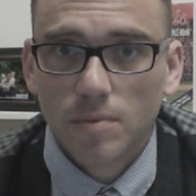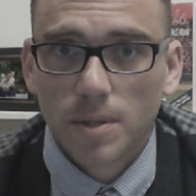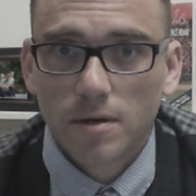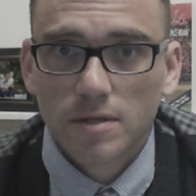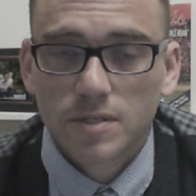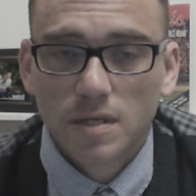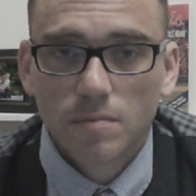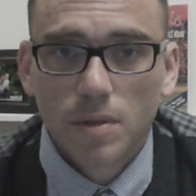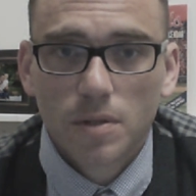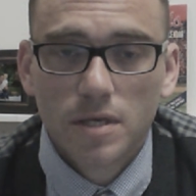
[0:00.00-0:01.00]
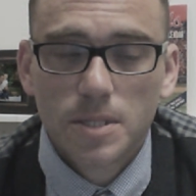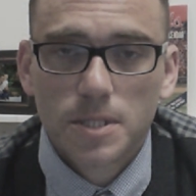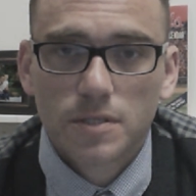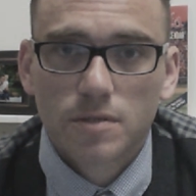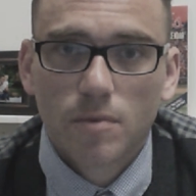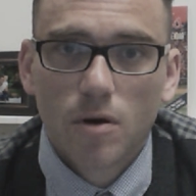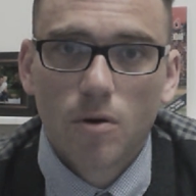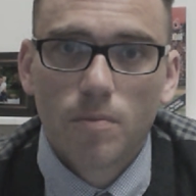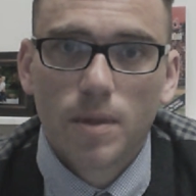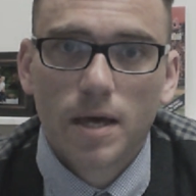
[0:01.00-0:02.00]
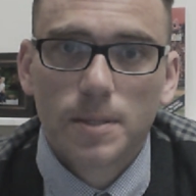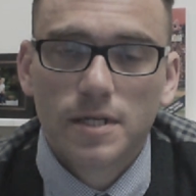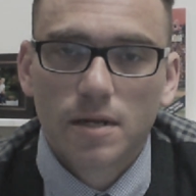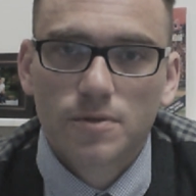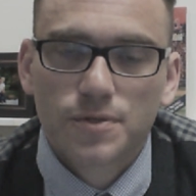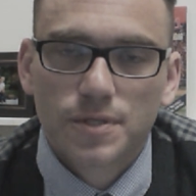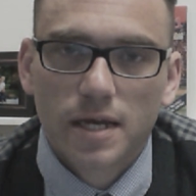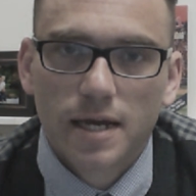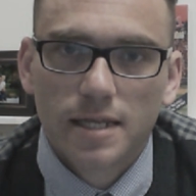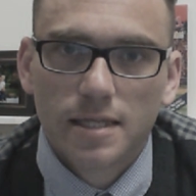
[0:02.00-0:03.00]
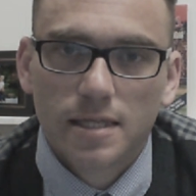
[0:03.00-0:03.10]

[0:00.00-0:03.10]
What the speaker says: but there is some belief and some hope that the Dental Society,